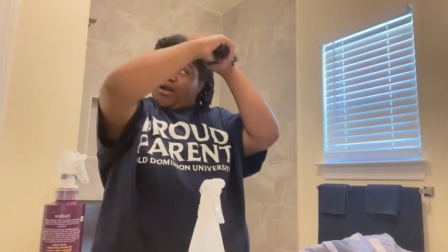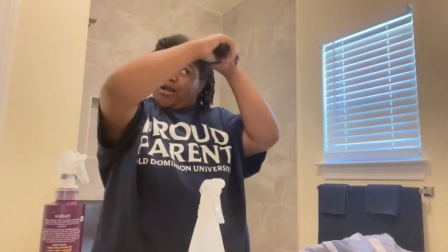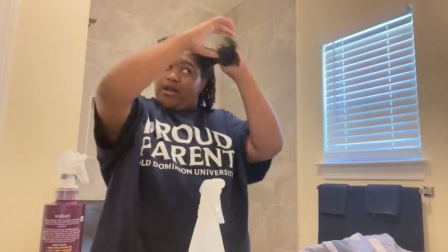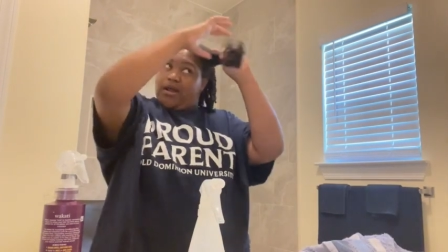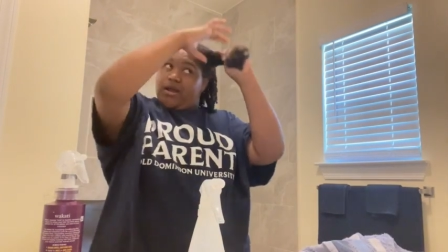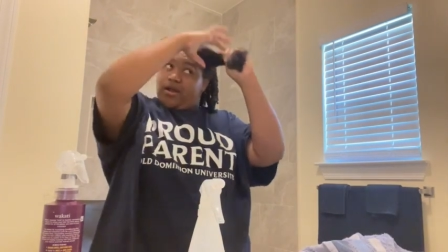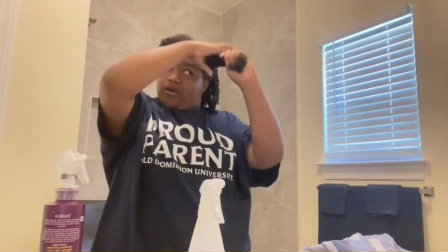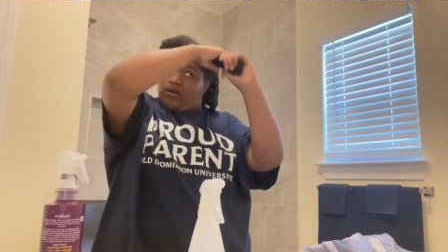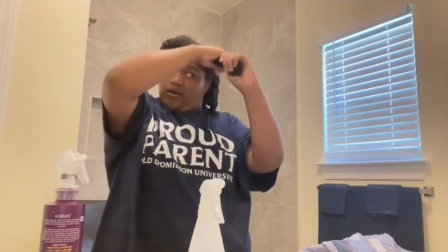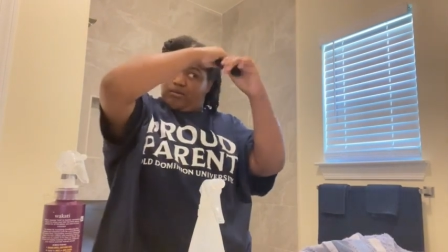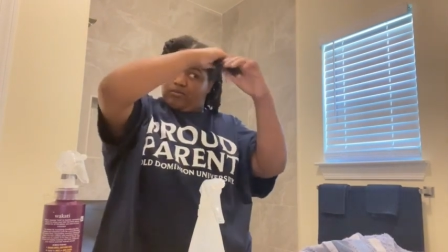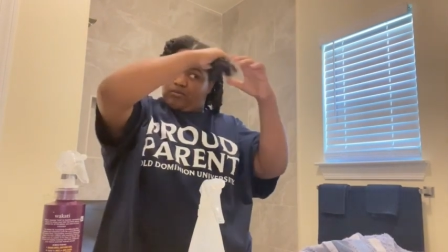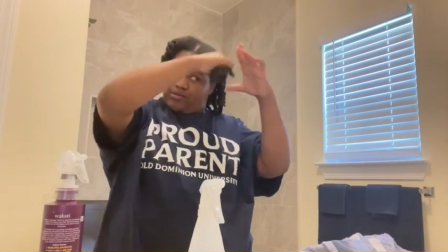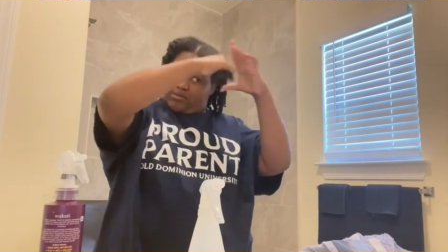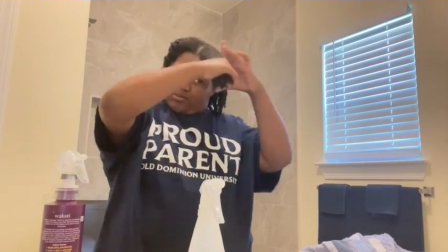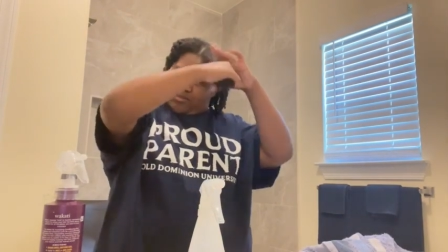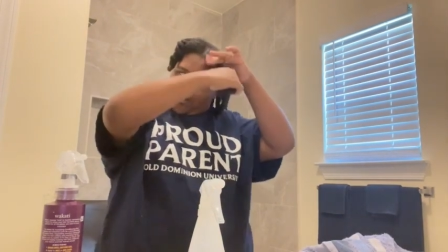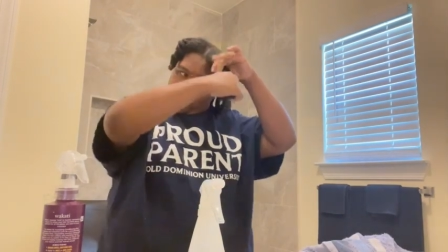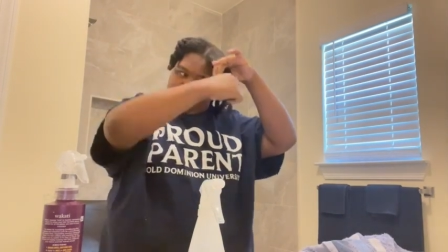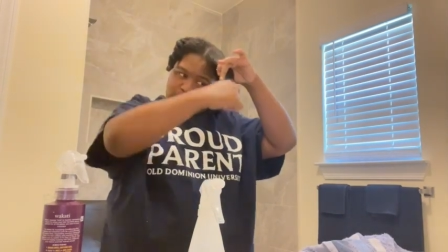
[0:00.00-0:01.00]
how I want
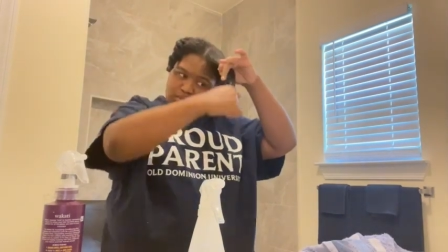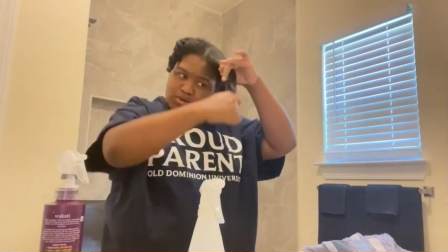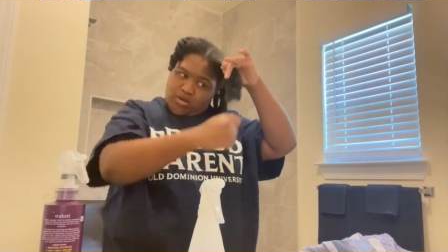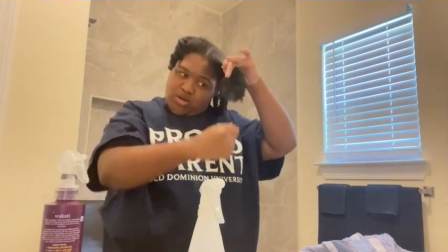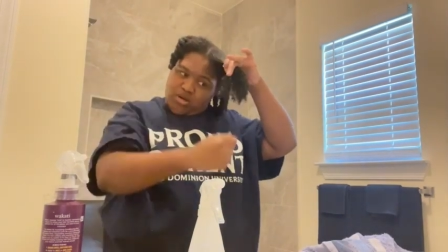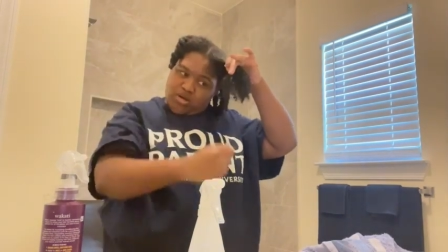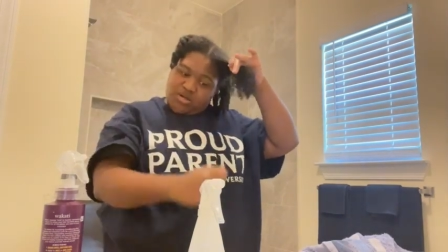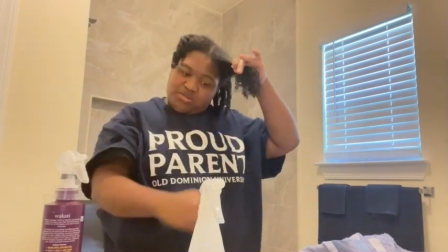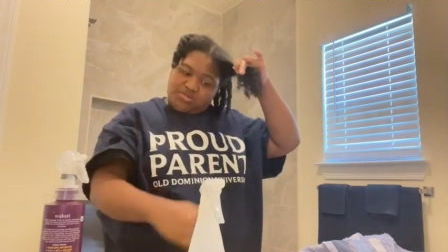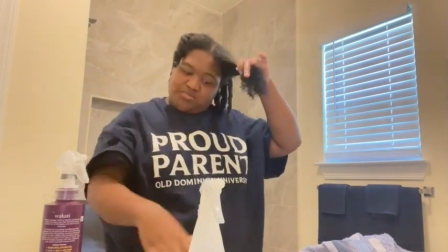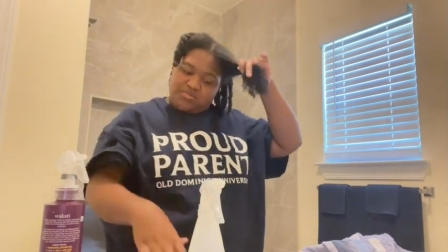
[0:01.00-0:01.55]
my parts,